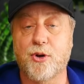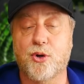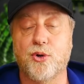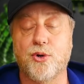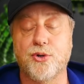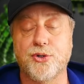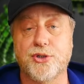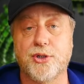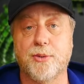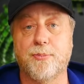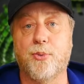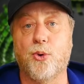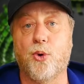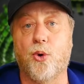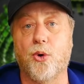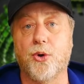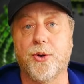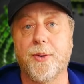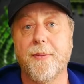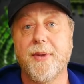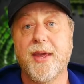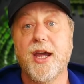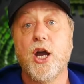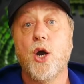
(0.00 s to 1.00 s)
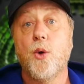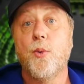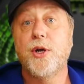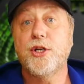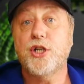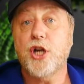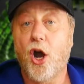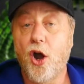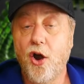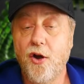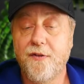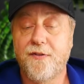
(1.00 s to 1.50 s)
across the board, which
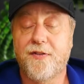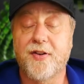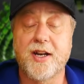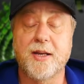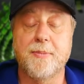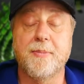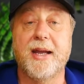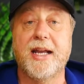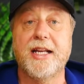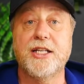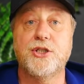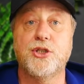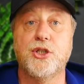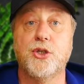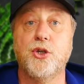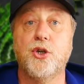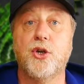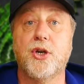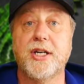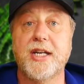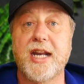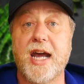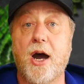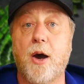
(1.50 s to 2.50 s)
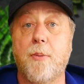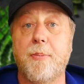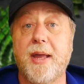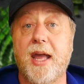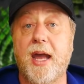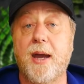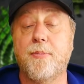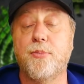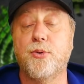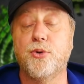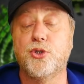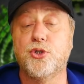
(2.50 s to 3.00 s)
hopefully means that you can now be
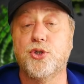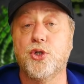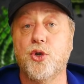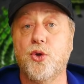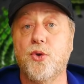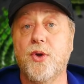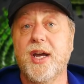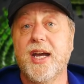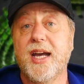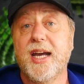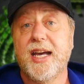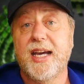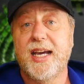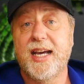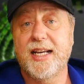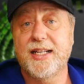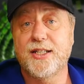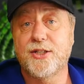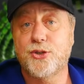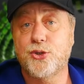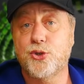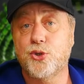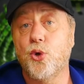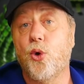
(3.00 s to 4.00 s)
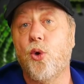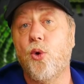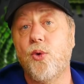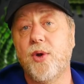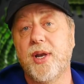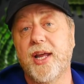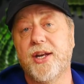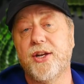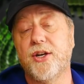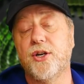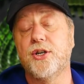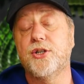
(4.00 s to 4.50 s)
able to install
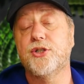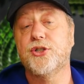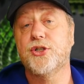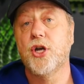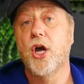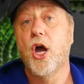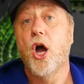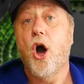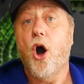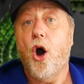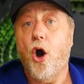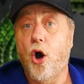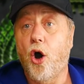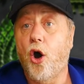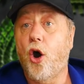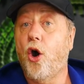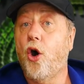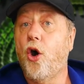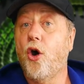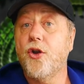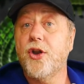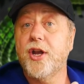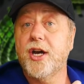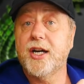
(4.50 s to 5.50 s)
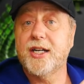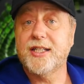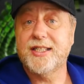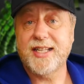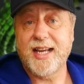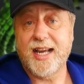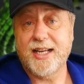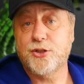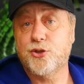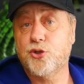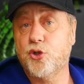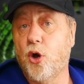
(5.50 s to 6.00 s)
Linux on a
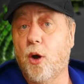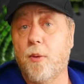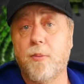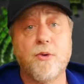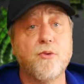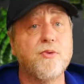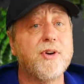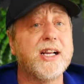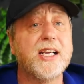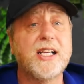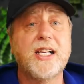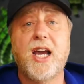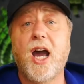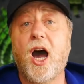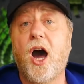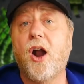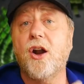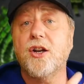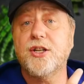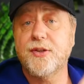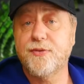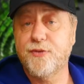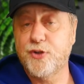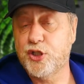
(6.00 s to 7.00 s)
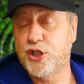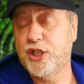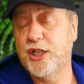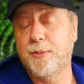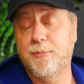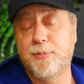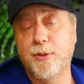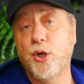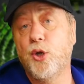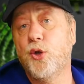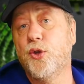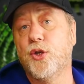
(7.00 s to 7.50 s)
desktop, regardless of the
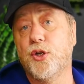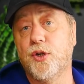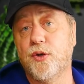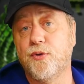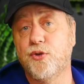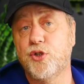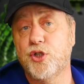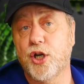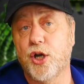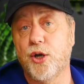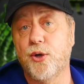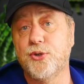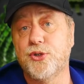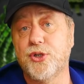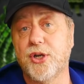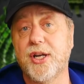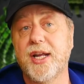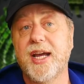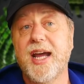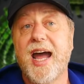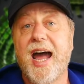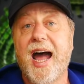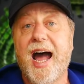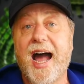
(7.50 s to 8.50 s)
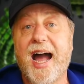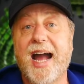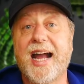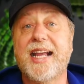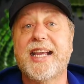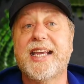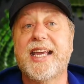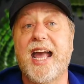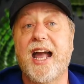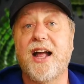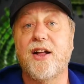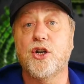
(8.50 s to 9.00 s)
GPU that you've chosen,
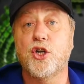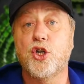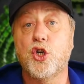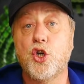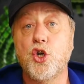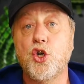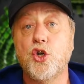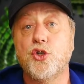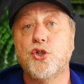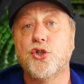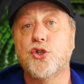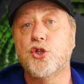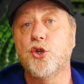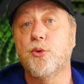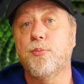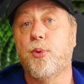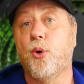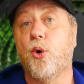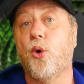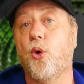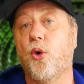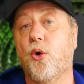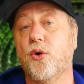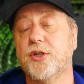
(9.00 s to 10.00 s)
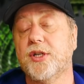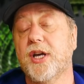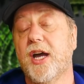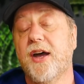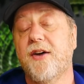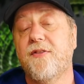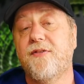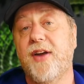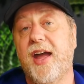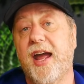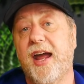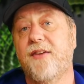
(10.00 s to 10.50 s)
and get good support
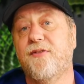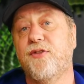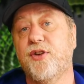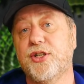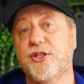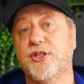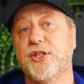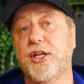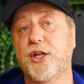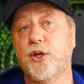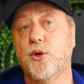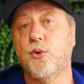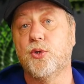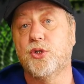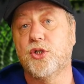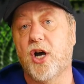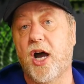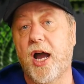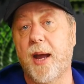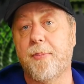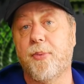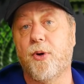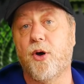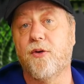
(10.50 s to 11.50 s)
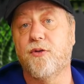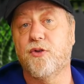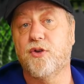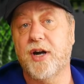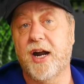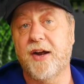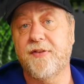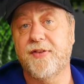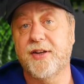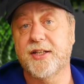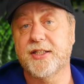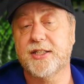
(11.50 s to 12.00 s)
for every single type of
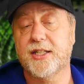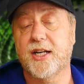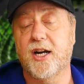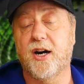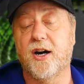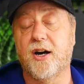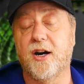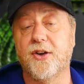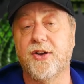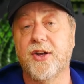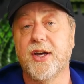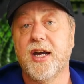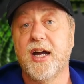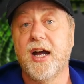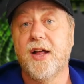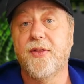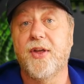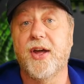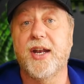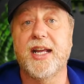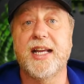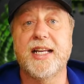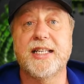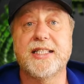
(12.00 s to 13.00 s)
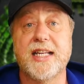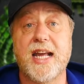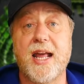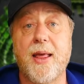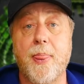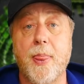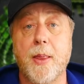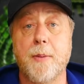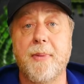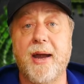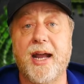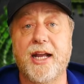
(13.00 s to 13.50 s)
graphics card that is
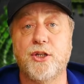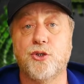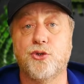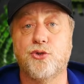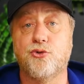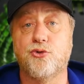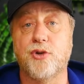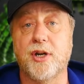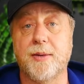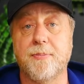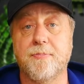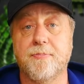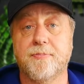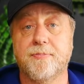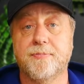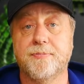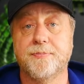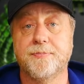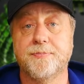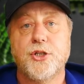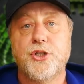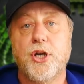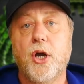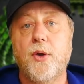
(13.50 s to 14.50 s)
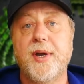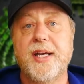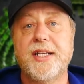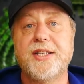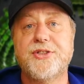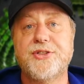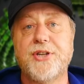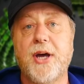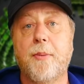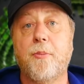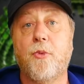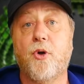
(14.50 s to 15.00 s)
in the mainstream. So in
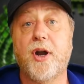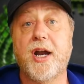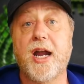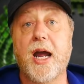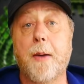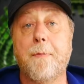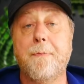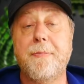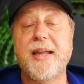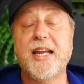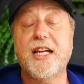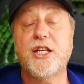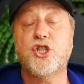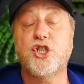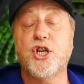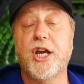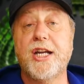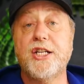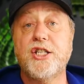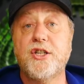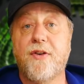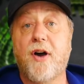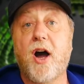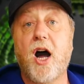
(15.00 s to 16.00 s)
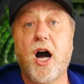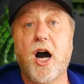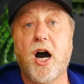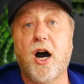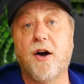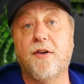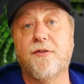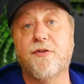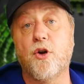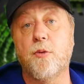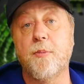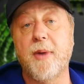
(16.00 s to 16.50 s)
summary, a big change of
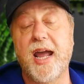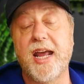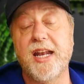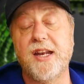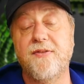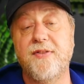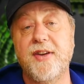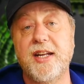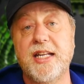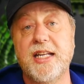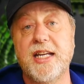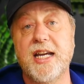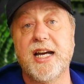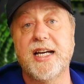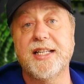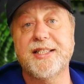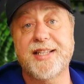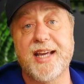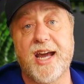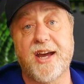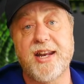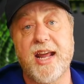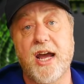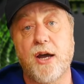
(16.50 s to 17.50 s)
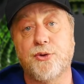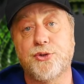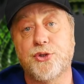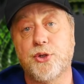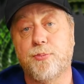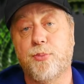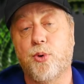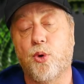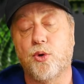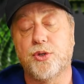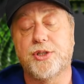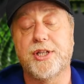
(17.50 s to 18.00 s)
heart from NVIDIA as they are now
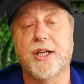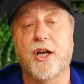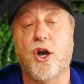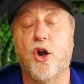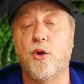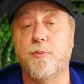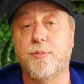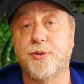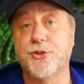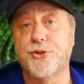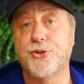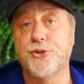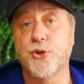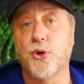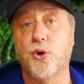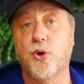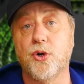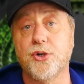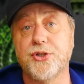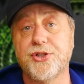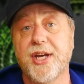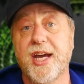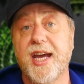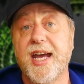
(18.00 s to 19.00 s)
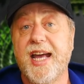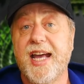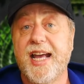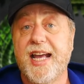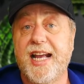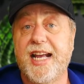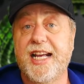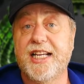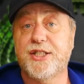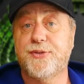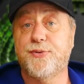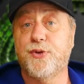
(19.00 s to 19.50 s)
supporting open source.
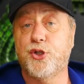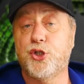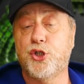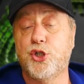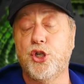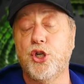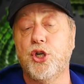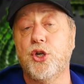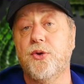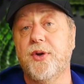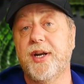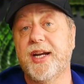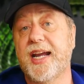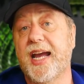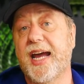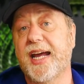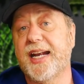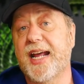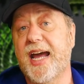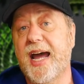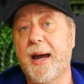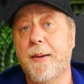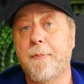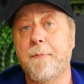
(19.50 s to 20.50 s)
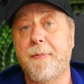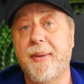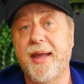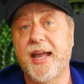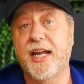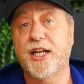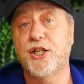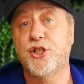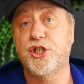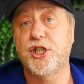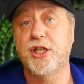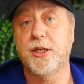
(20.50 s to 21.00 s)
It's for Turing and
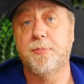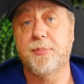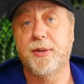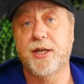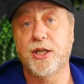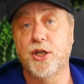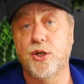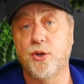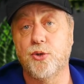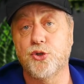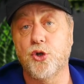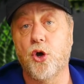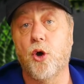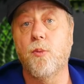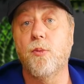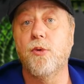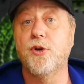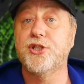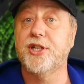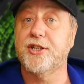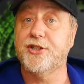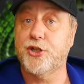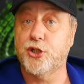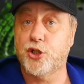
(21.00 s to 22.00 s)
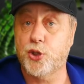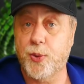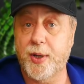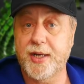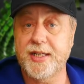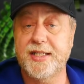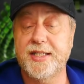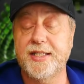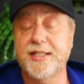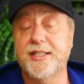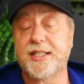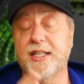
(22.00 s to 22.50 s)
Ampere GPUs onwards, that's the
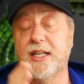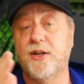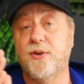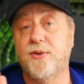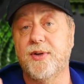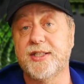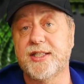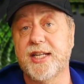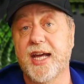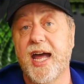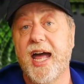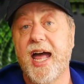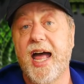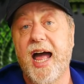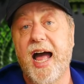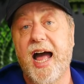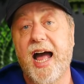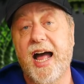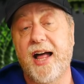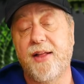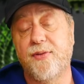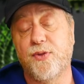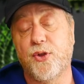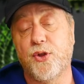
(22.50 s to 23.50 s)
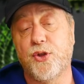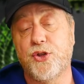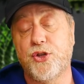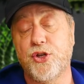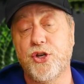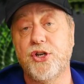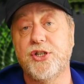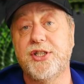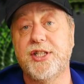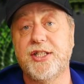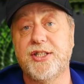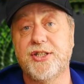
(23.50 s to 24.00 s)
20 series and the
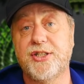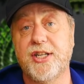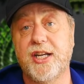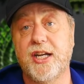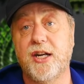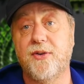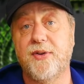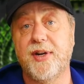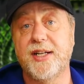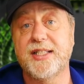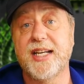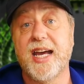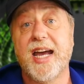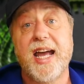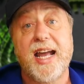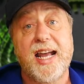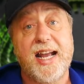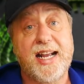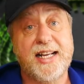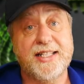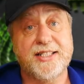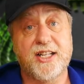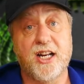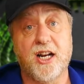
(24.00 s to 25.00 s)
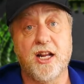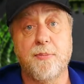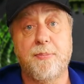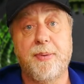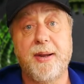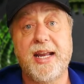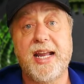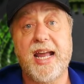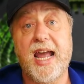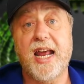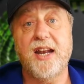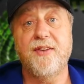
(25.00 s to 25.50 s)
30 series. It's gonna
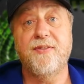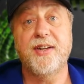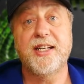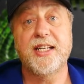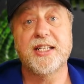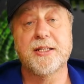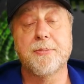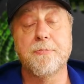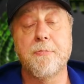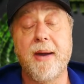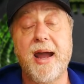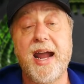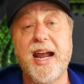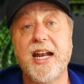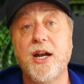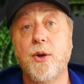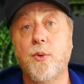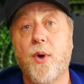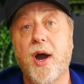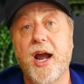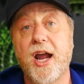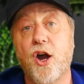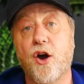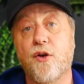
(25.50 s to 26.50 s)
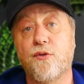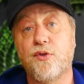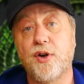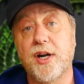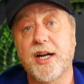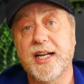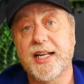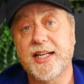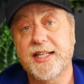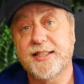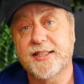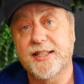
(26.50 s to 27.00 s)
be NVIDIA's main way of
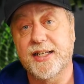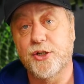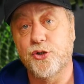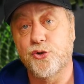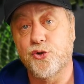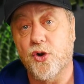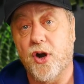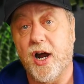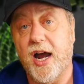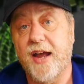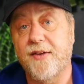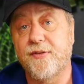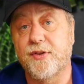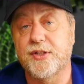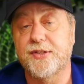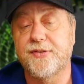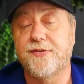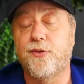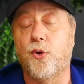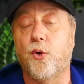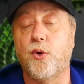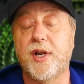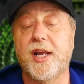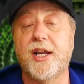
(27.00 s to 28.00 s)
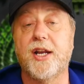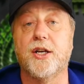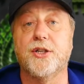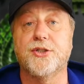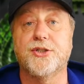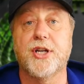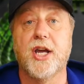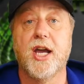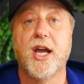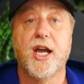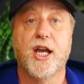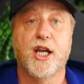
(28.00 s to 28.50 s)
releasing drivers for
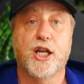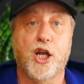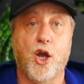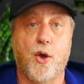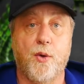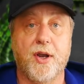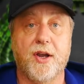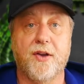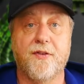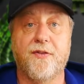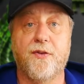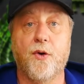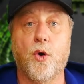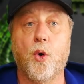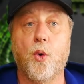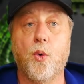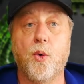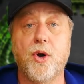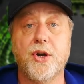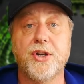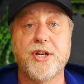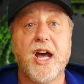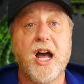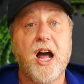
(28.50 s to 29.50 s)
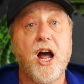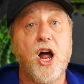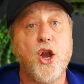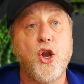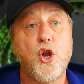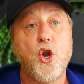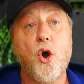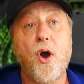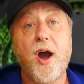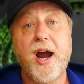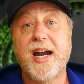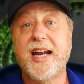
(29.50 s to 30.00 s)
Linux going forward.
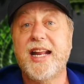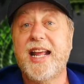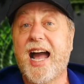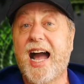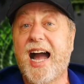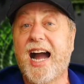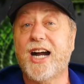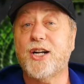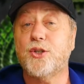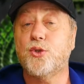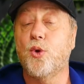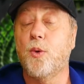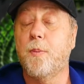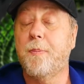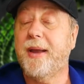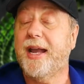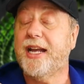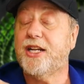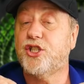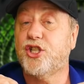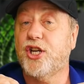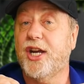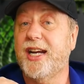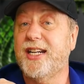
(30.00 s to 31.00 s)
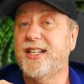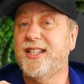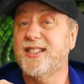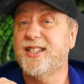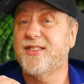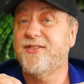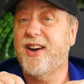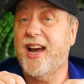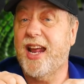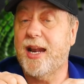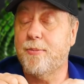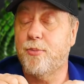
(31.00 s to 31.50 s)
Not any actual big changes
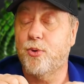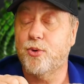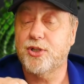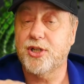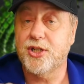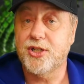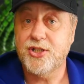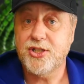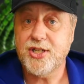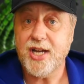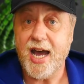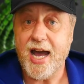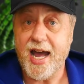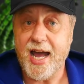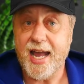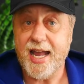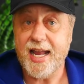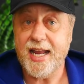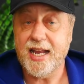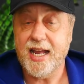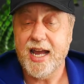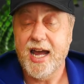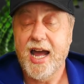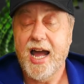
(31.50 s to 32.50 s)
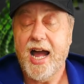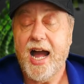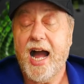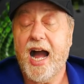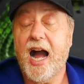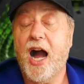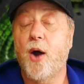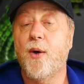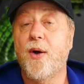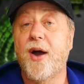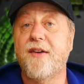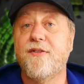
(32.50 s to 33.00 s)
available today.
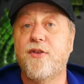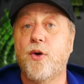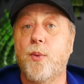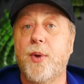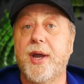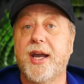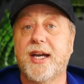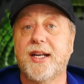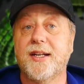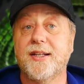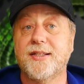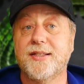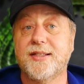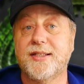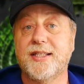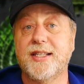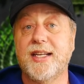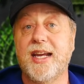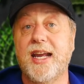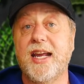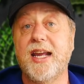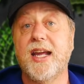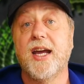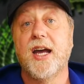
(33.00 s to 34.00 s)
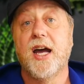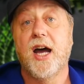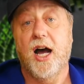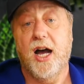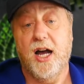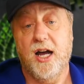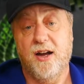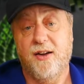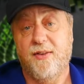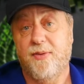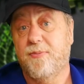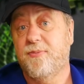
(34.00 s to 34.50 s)
However, we're gonna see
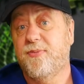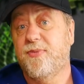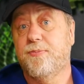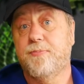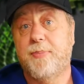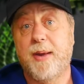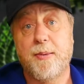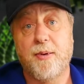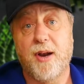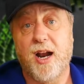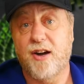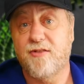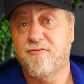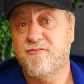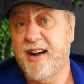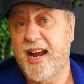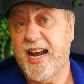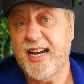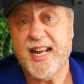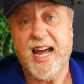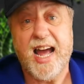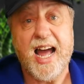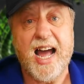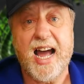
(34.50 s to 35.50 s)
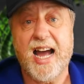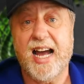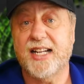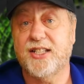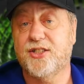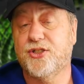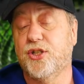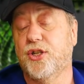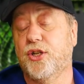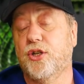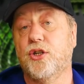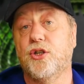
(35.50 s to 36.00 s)
uh, people like Red Hat,
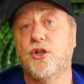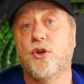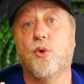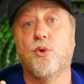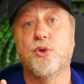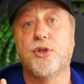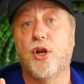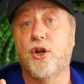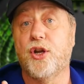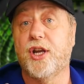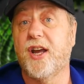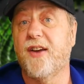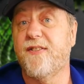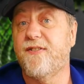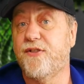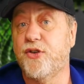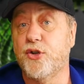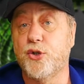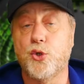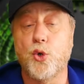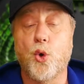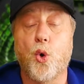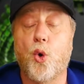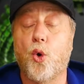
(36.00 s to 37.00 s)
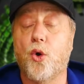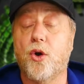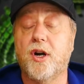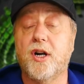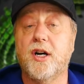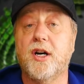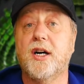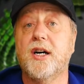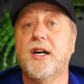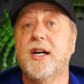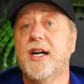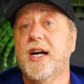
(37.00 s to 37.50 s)
so you're also looking at
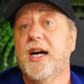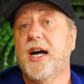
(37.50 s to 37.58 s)
Fedora,